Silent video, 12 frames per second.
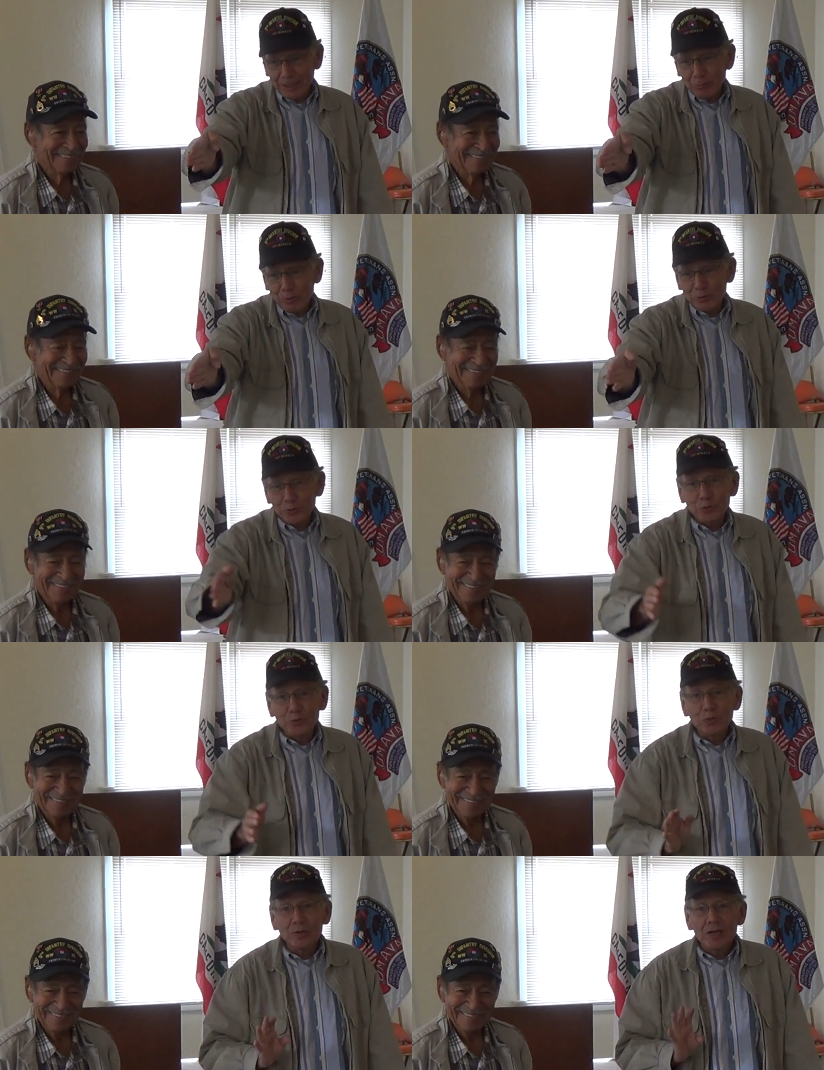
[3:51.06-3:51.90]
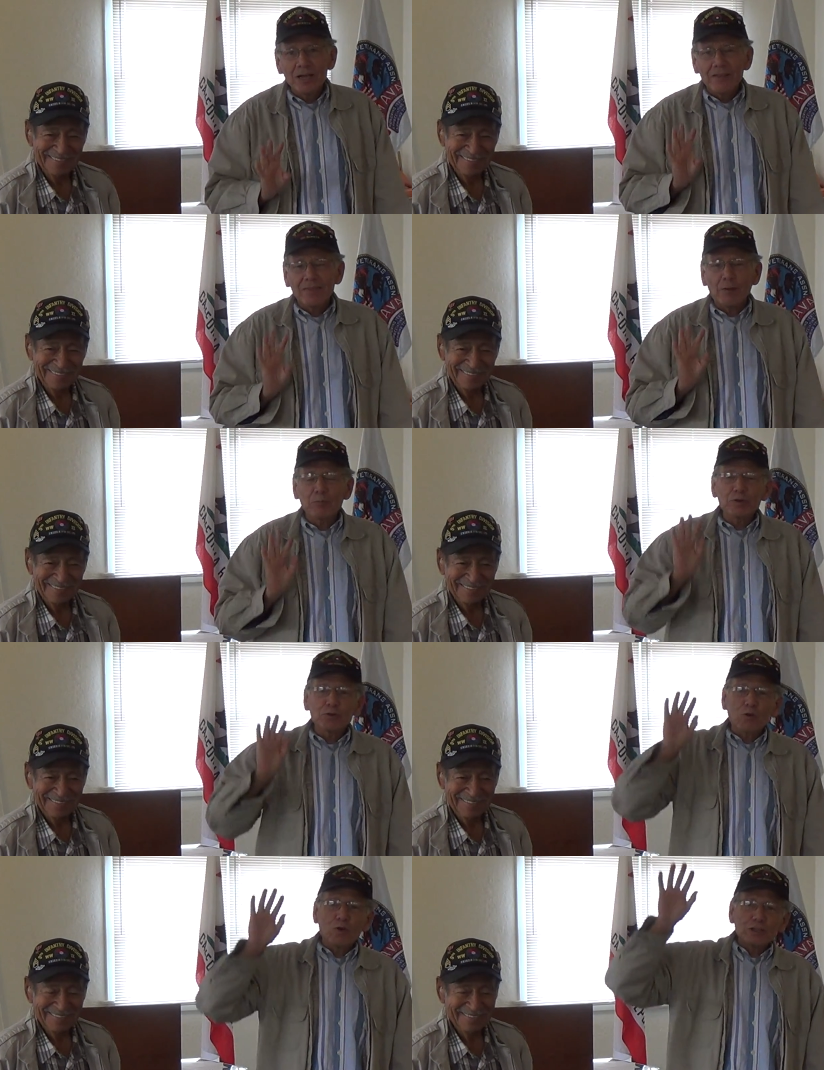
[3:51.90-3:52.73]
Speaker 1: he was too, that we
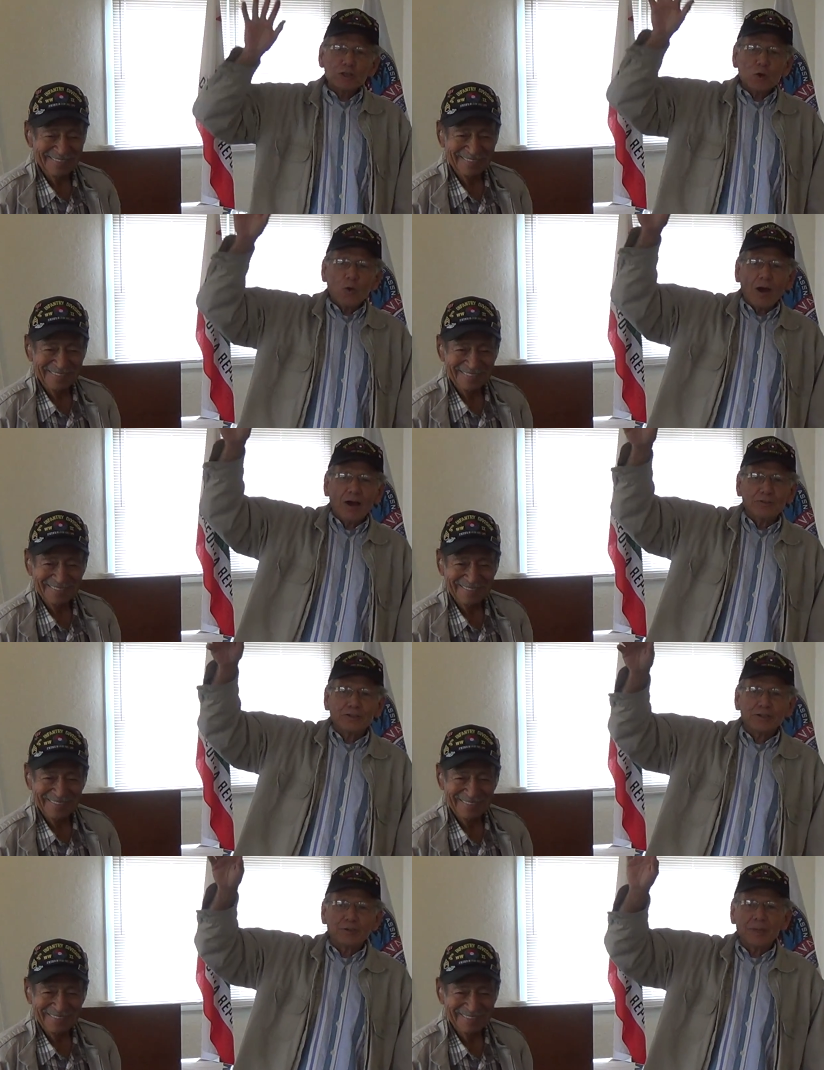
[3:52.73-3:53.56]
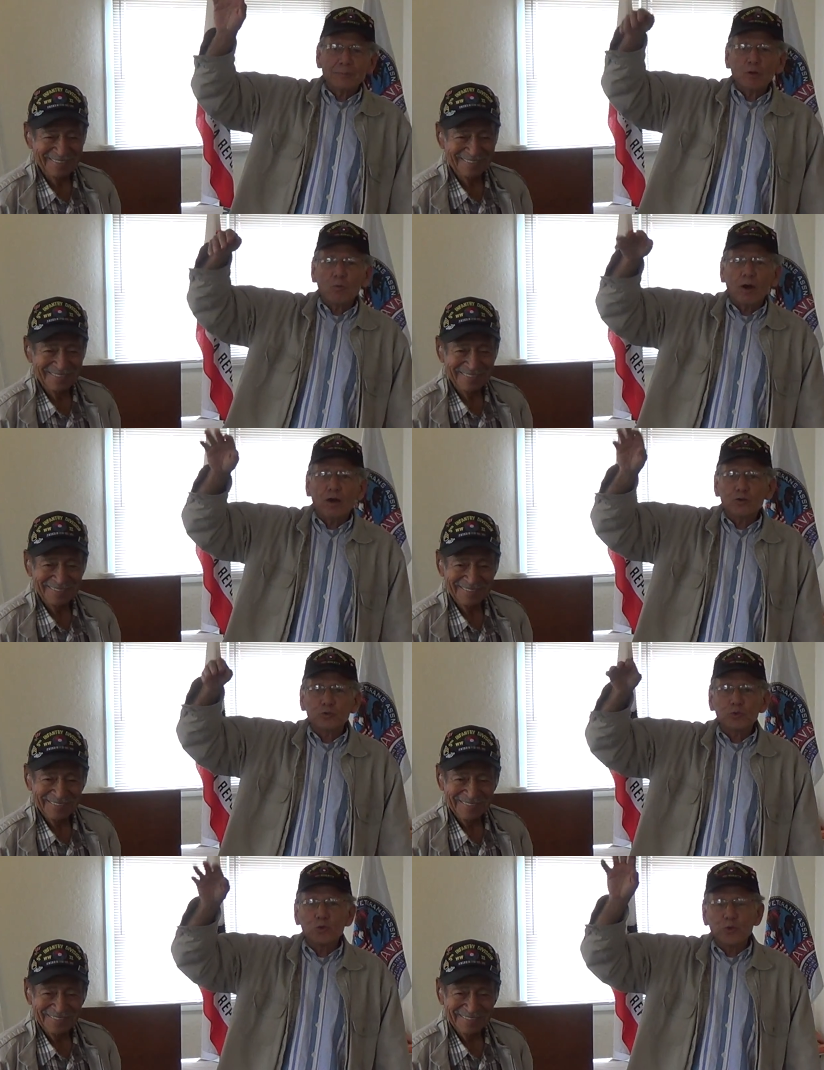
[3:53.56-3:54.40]
could only go out there maybe
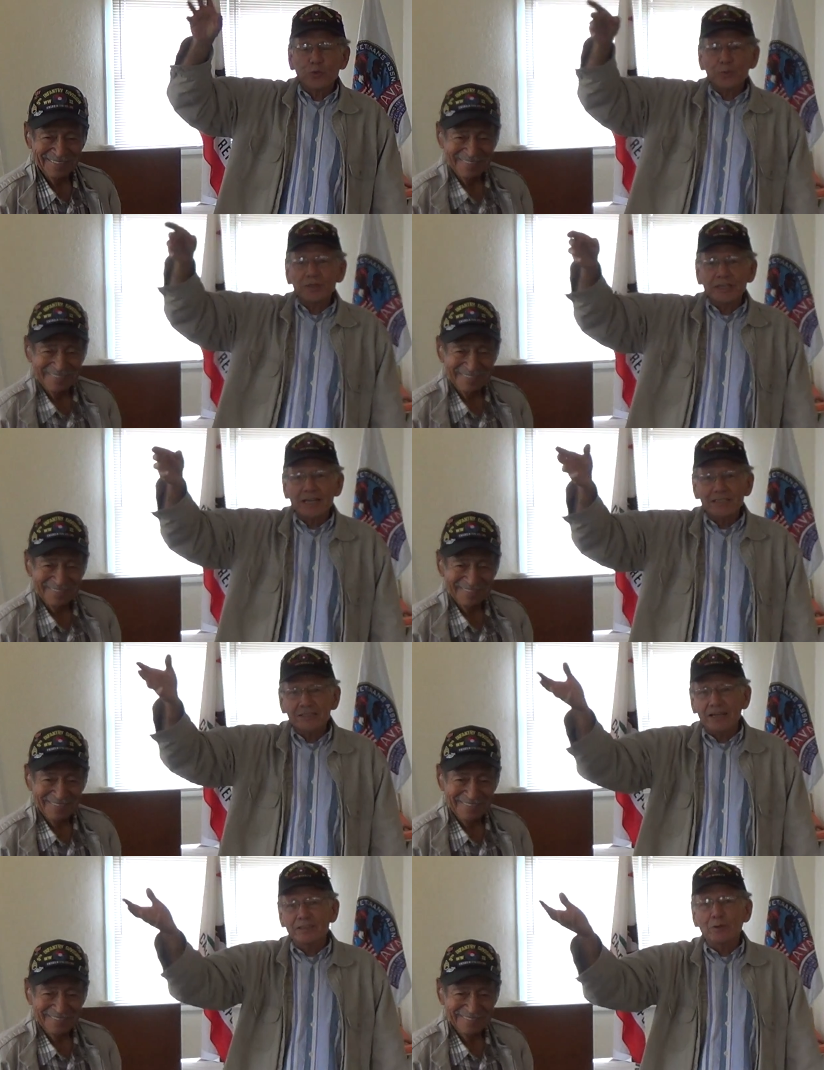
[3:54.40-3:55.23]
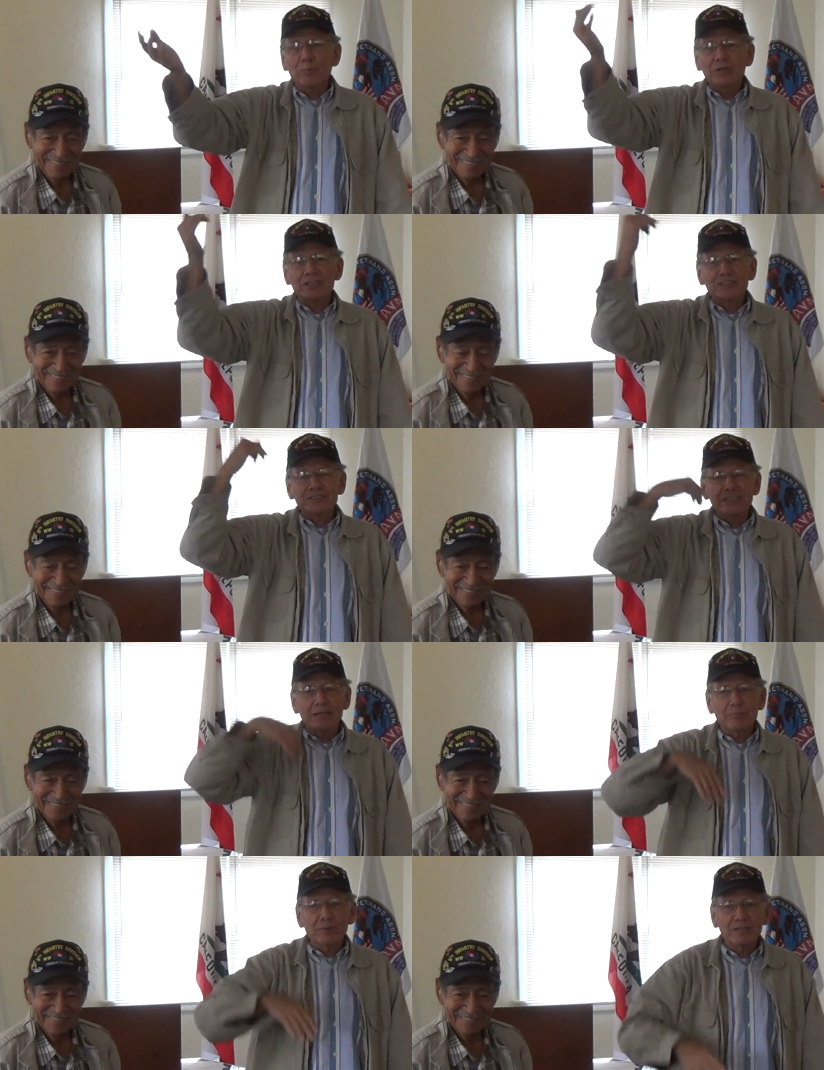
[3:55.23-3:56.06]
one or two or three days, and they bring us
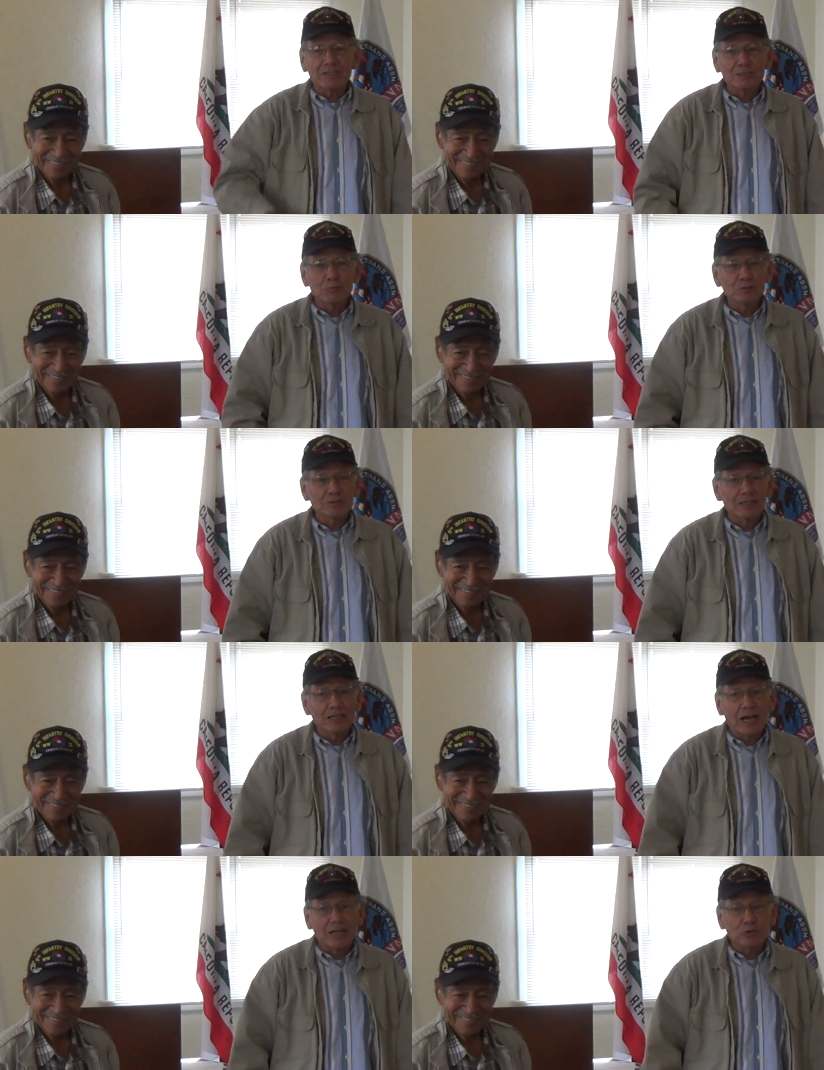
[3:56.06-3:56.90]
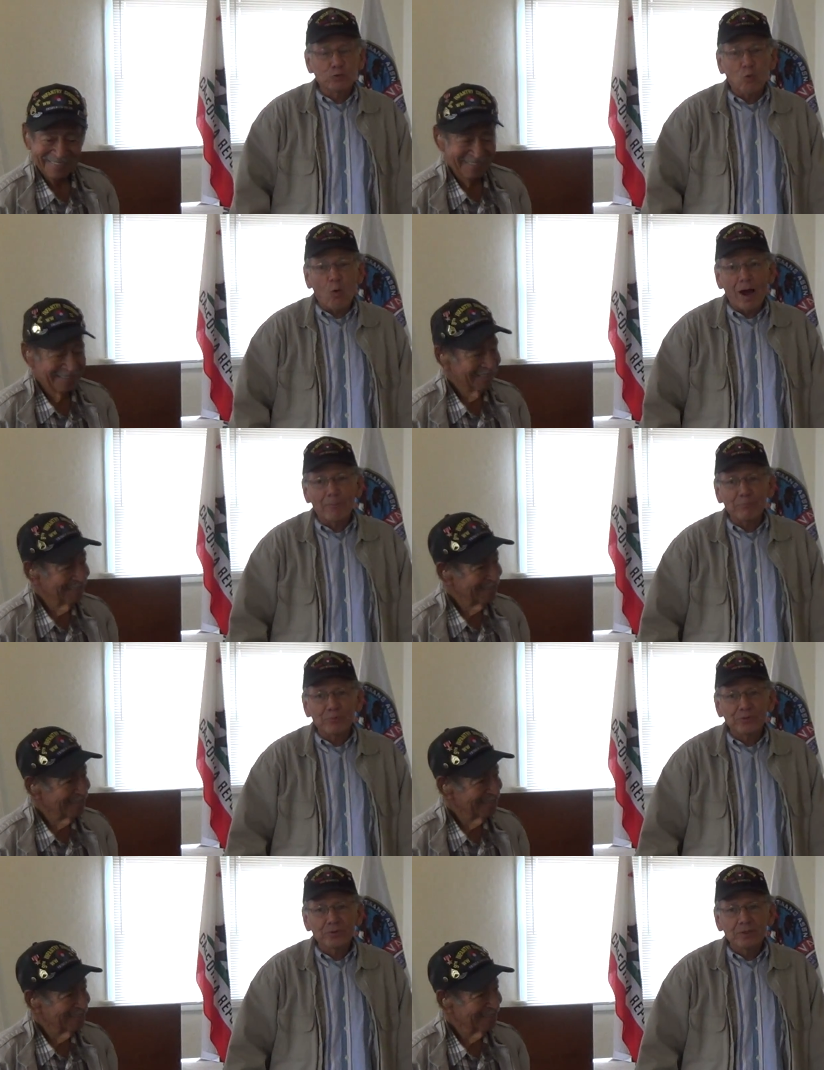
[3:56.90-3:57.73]
in because there was a lot of
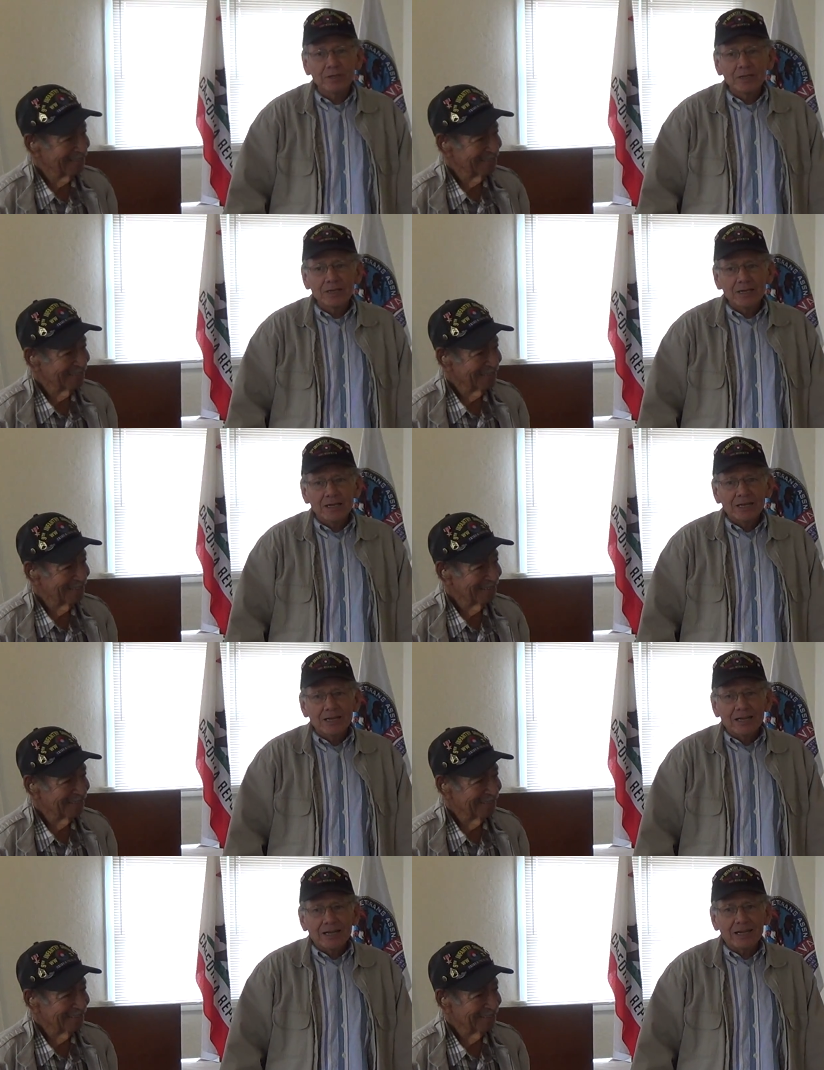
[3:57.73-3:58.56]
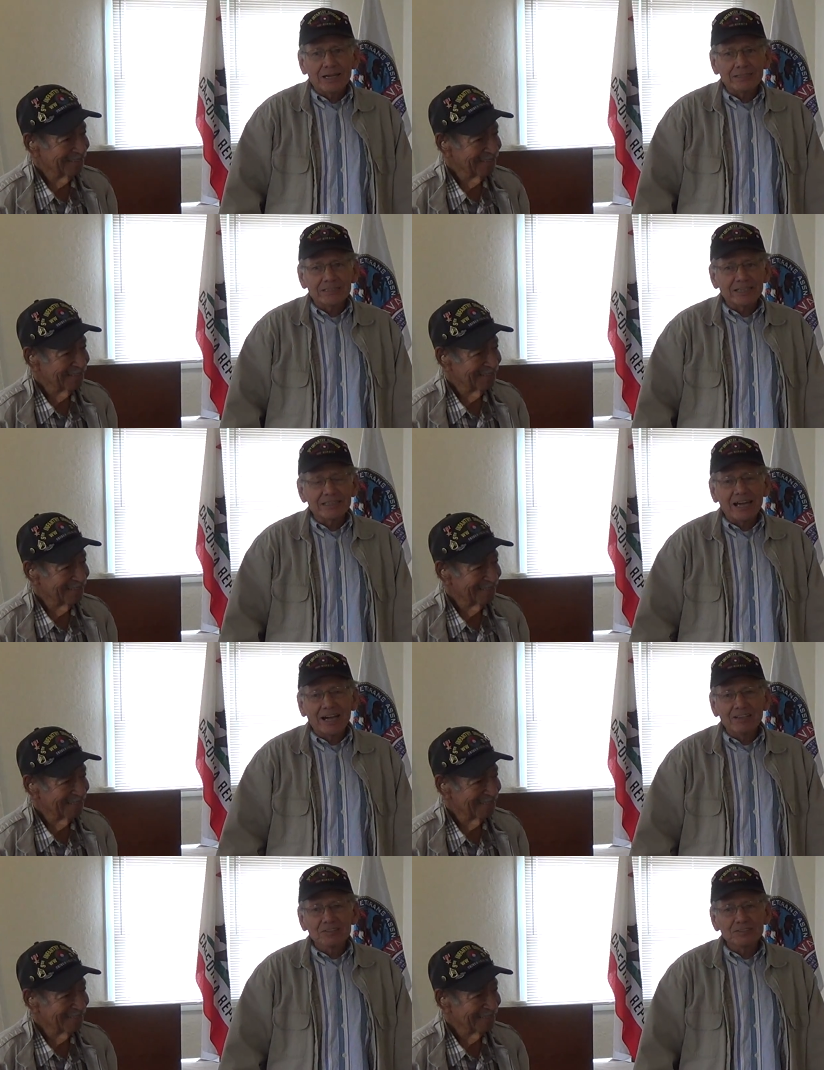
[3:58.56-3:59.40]
swamps and
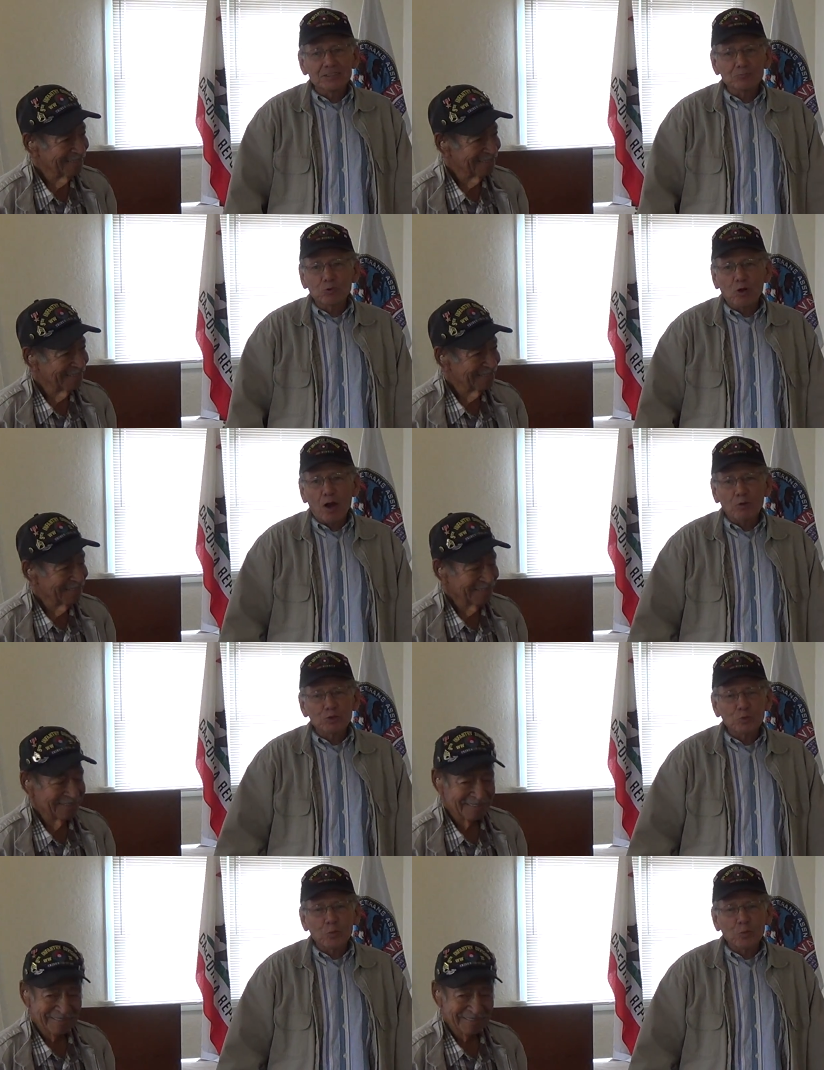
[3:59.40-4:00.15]
canals, and they're always